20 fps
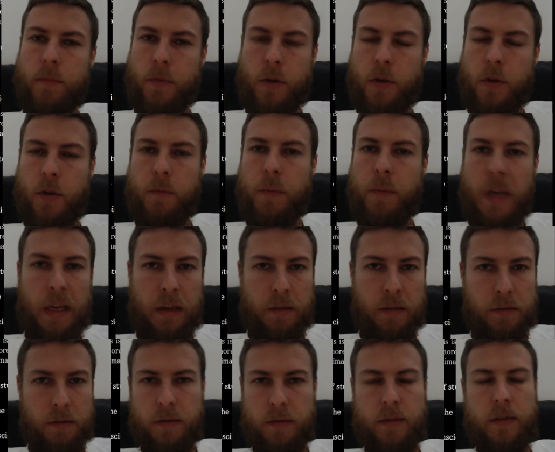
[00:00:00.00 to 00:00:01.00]
could
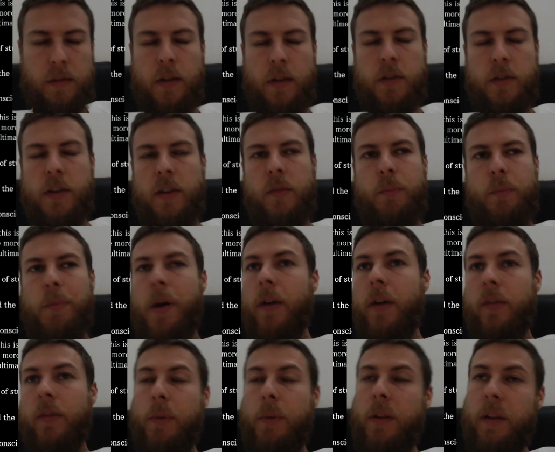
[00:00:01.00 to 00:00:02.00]
mean, such as
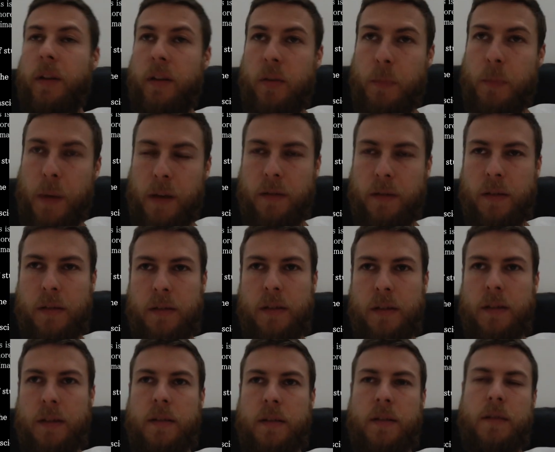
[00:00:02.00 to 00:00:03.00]
possibility spaces
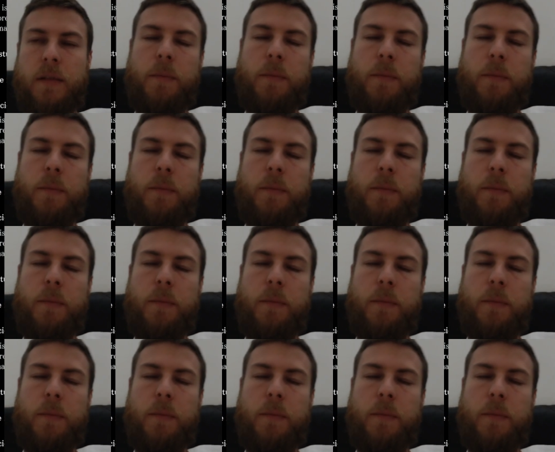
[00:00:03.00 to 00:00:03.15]
has